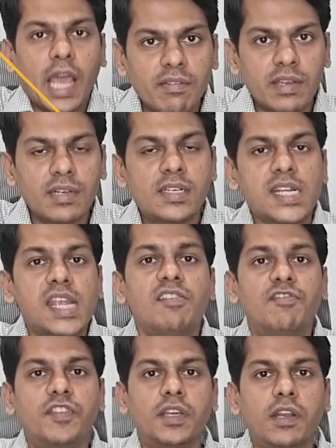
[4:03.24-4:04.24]
dive and try
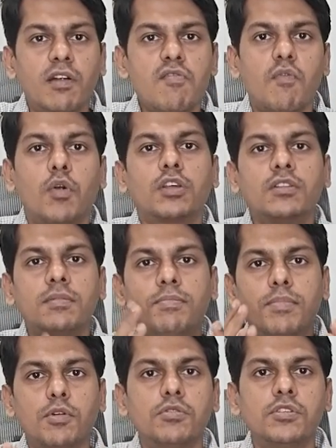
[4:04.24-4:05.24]
and figure out what are the
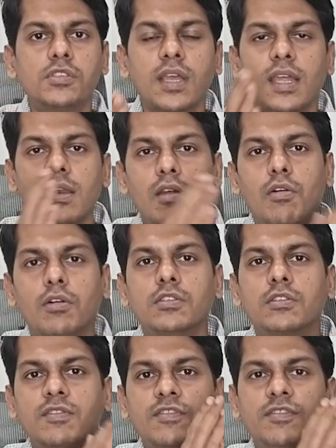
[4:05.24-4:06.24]
pros
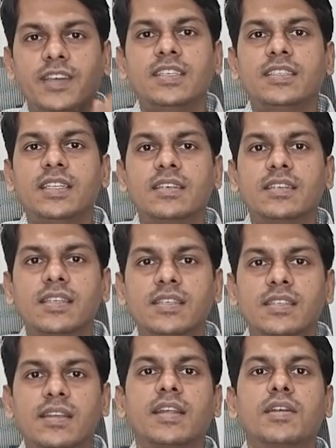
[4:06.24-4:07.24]
of fixed interest
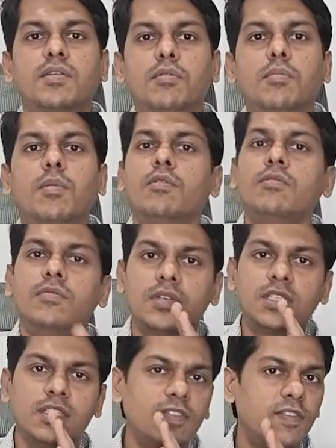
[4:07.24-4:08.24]
rate home loan
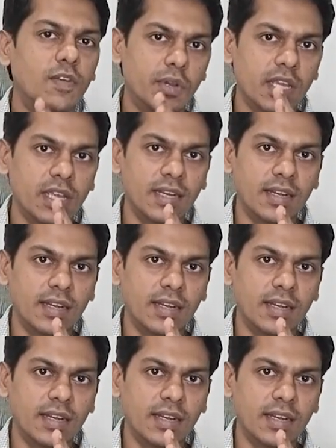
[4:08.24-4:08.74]
versus floating.